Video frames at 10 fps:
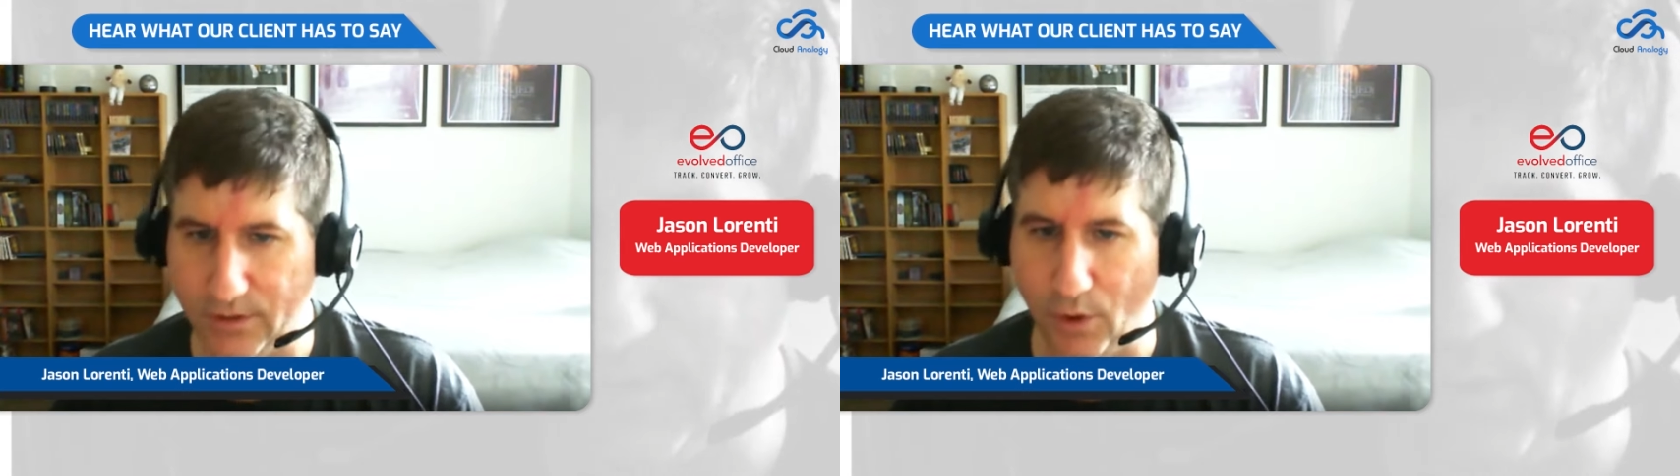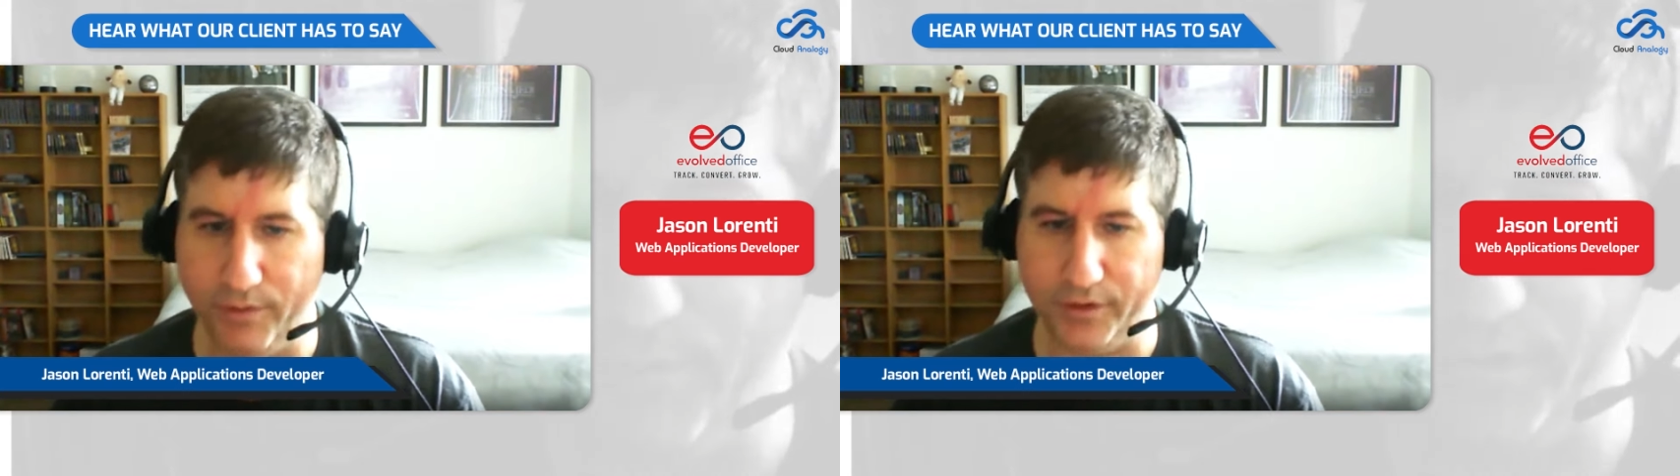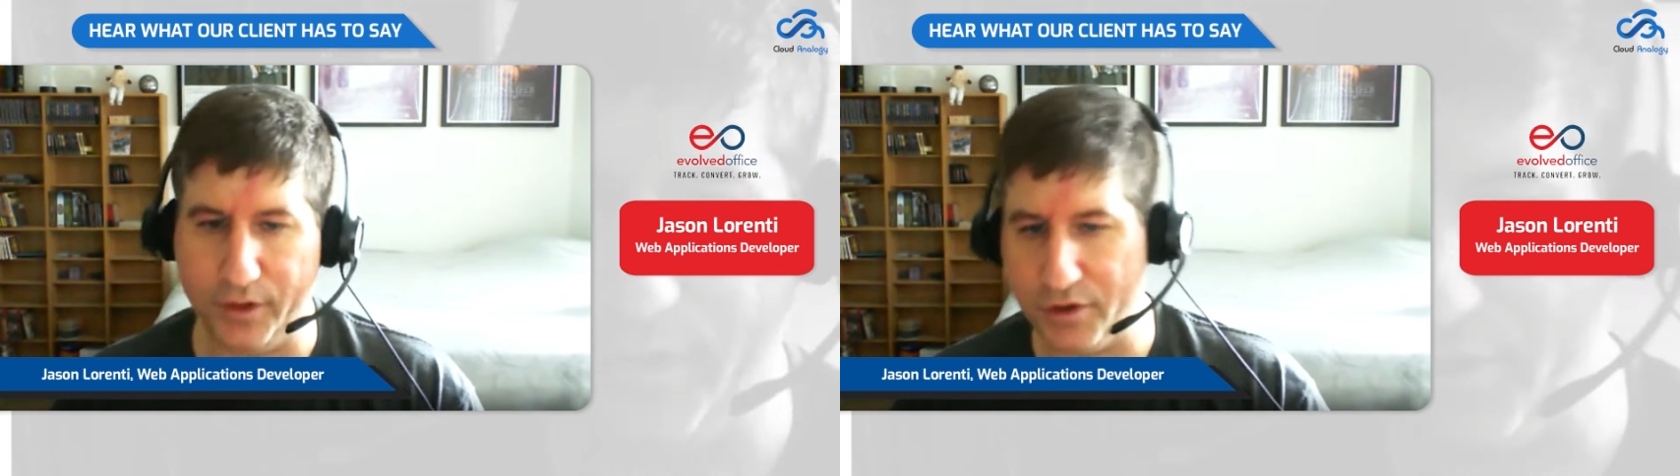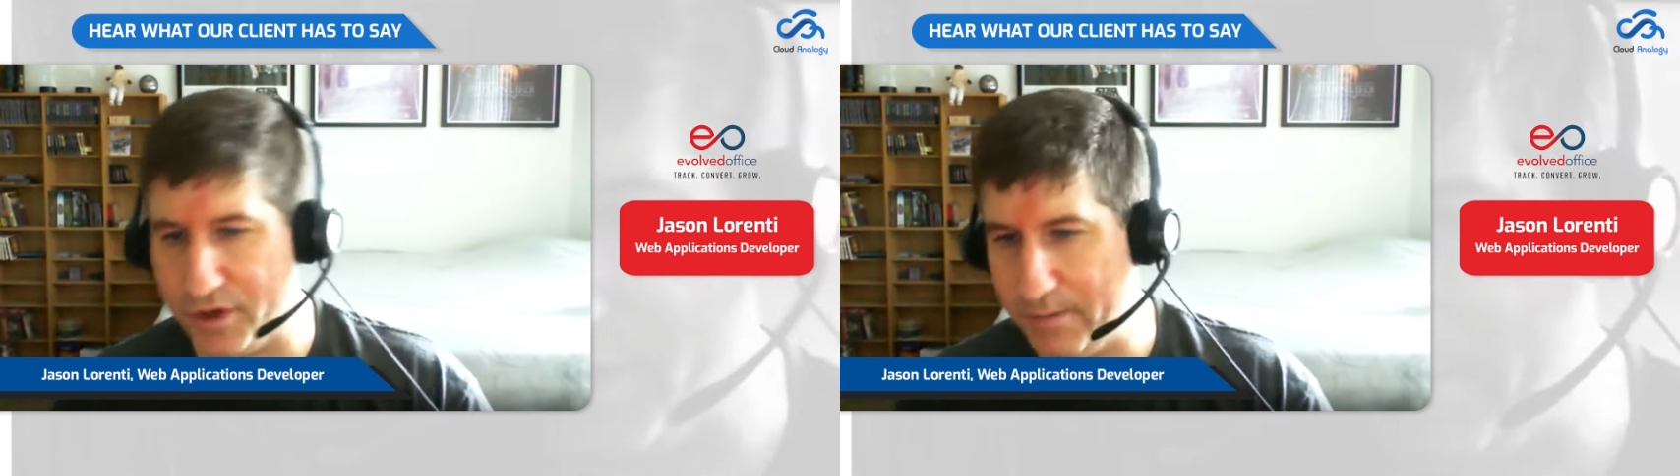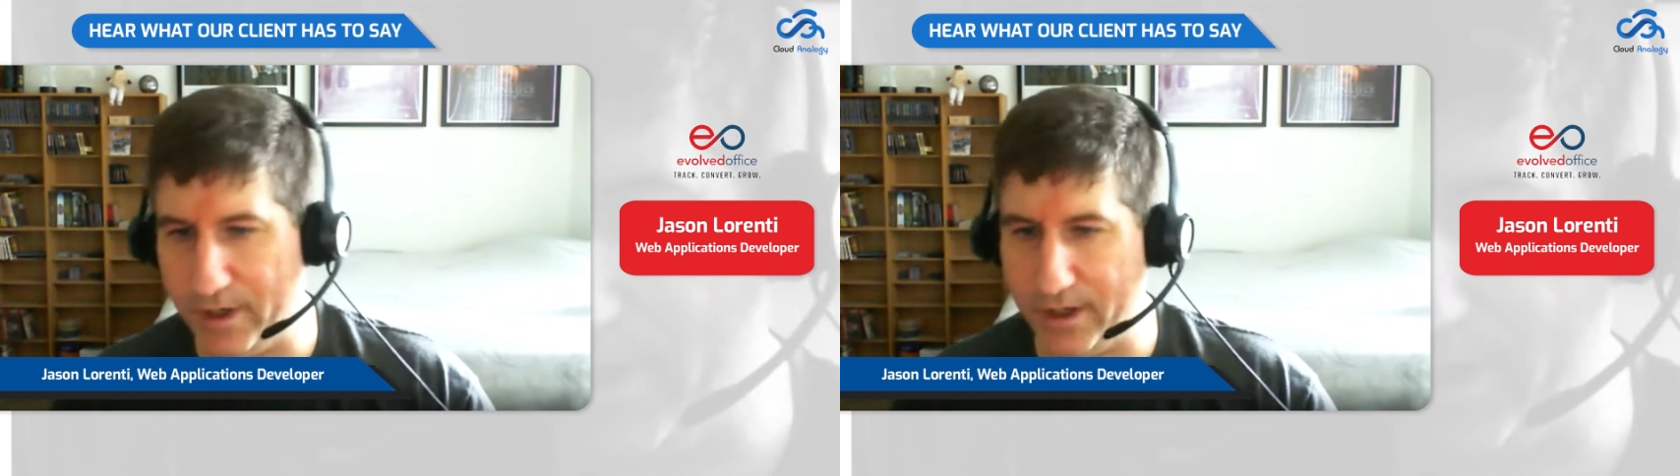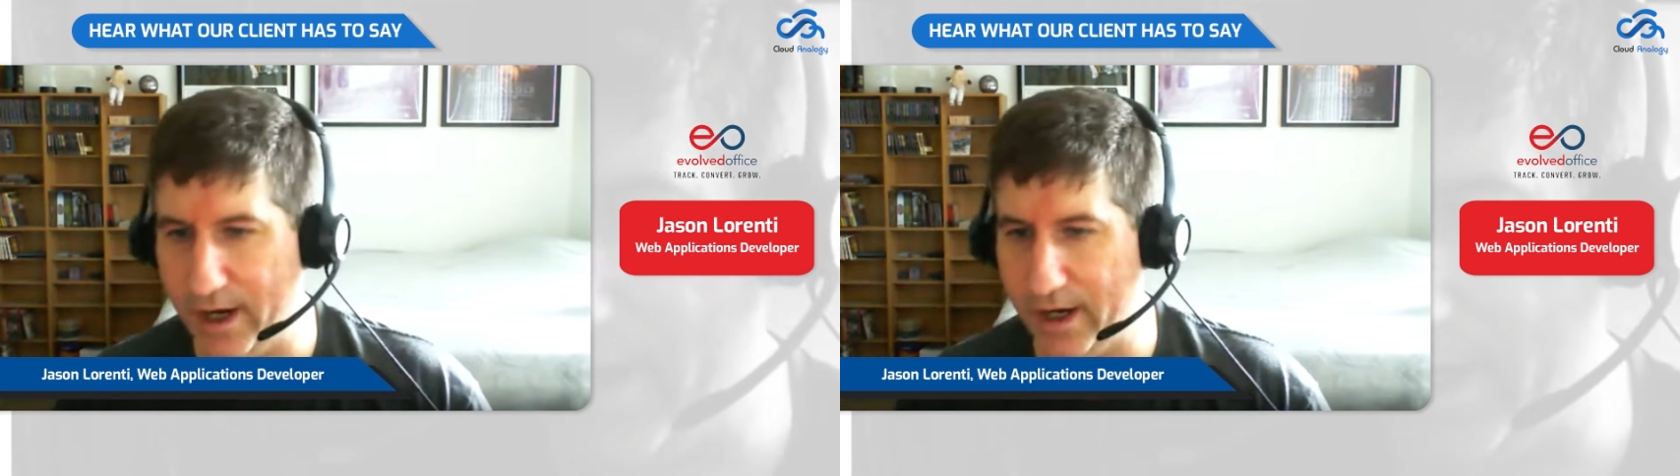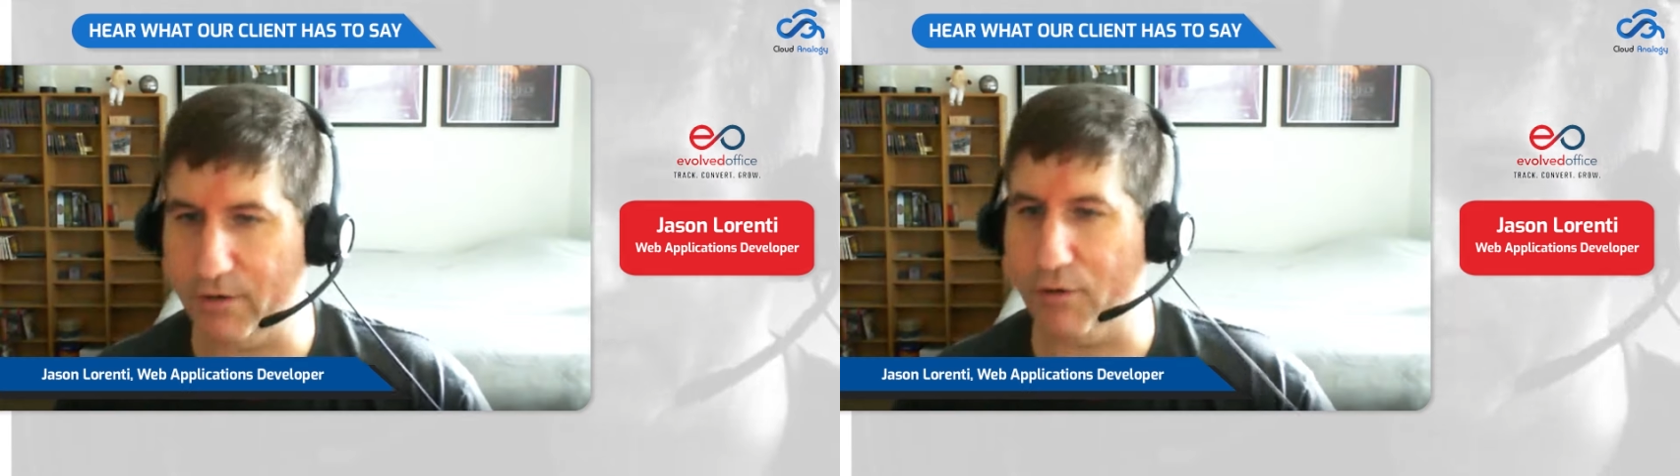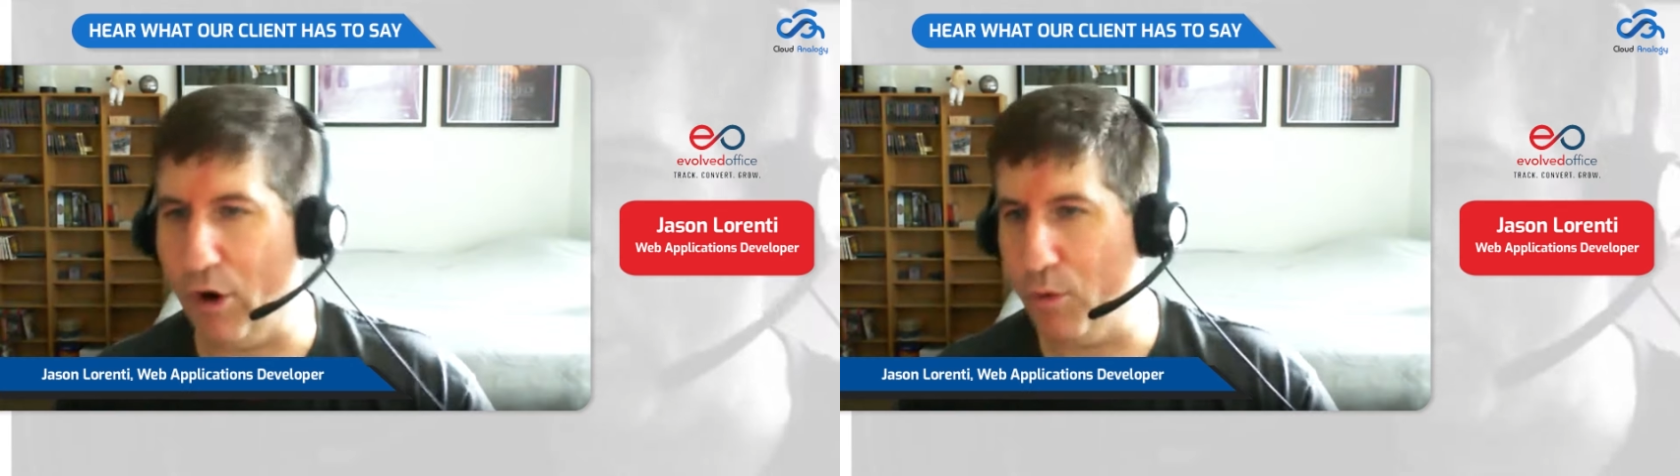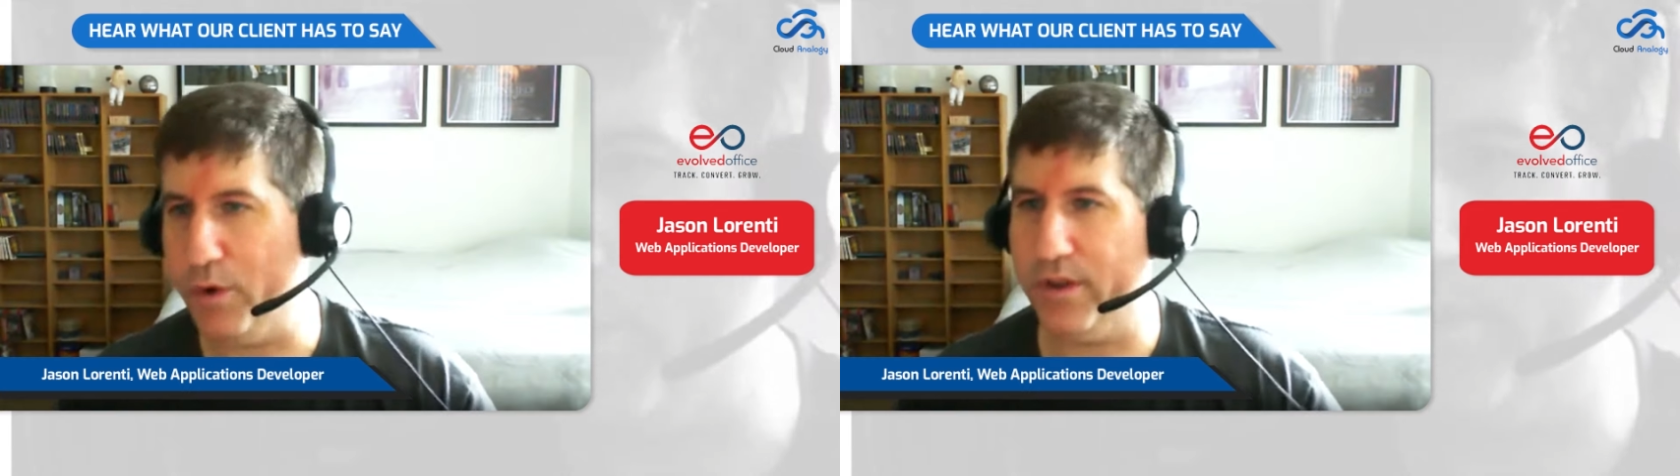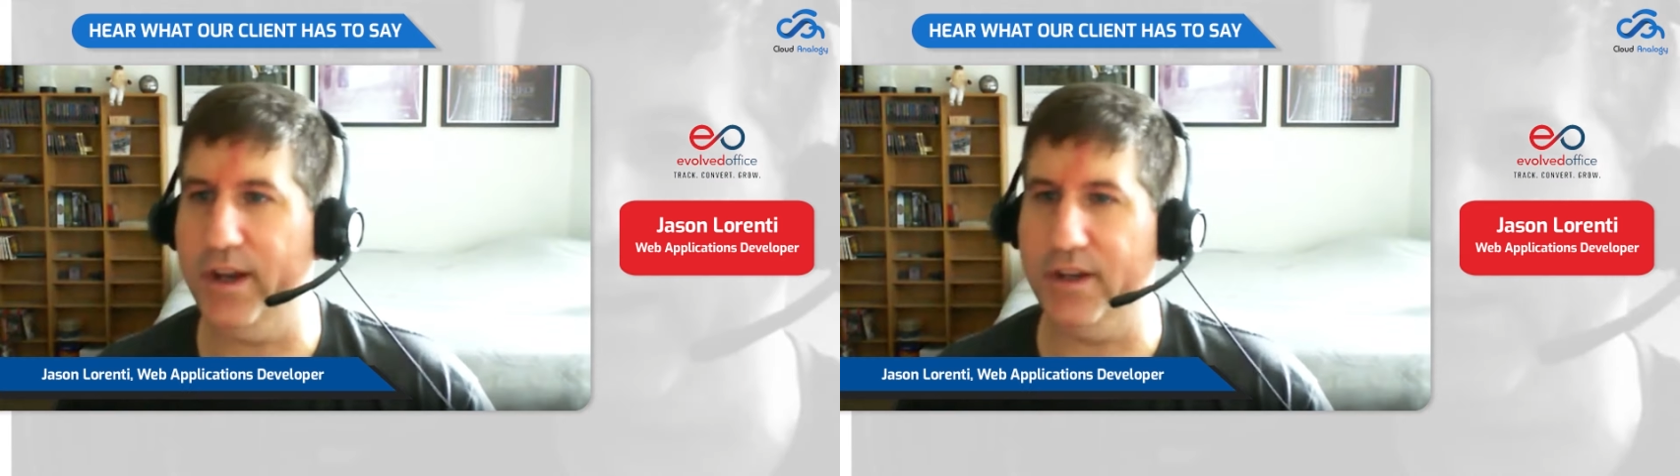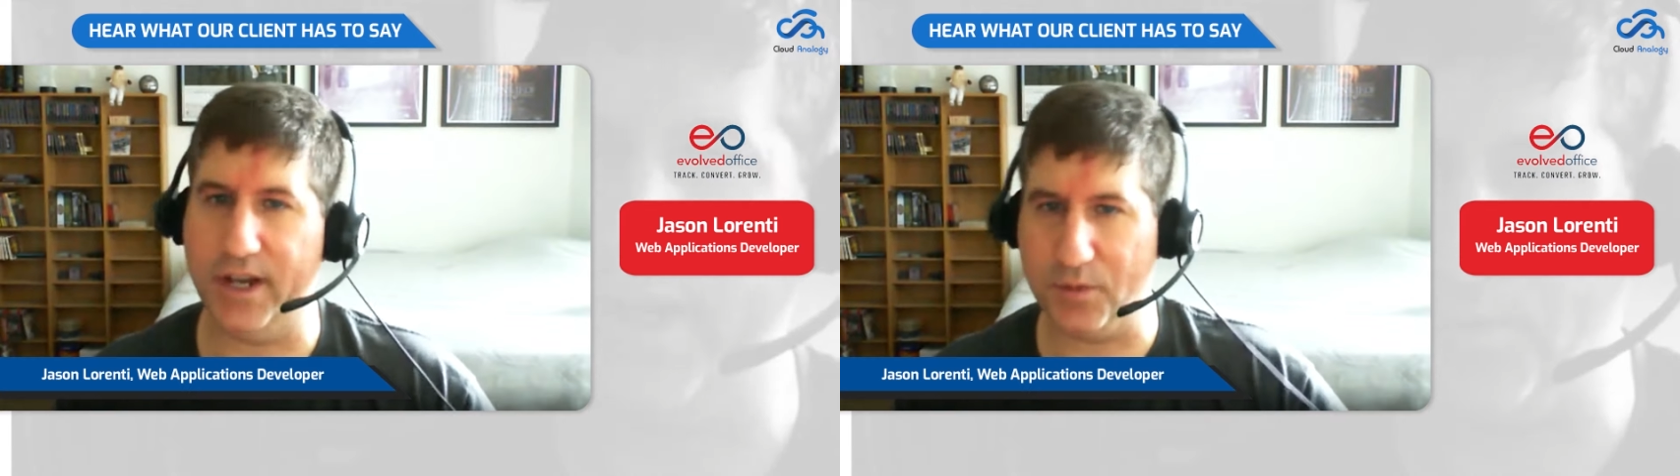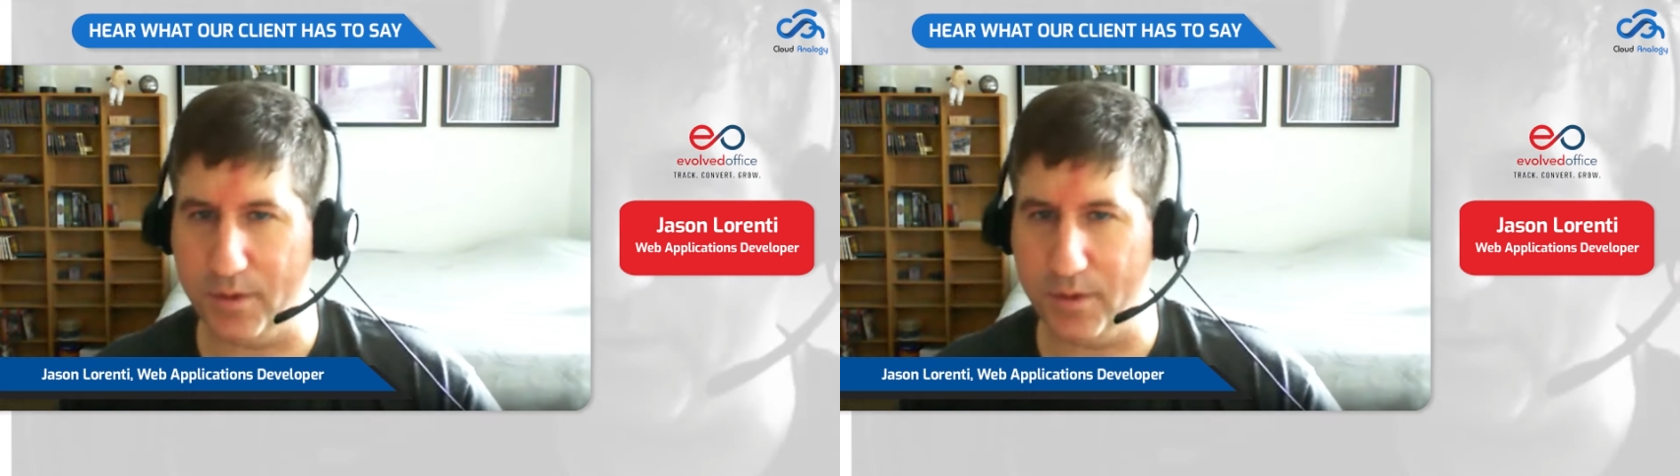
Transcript: hopefully your team can kind of grow with us as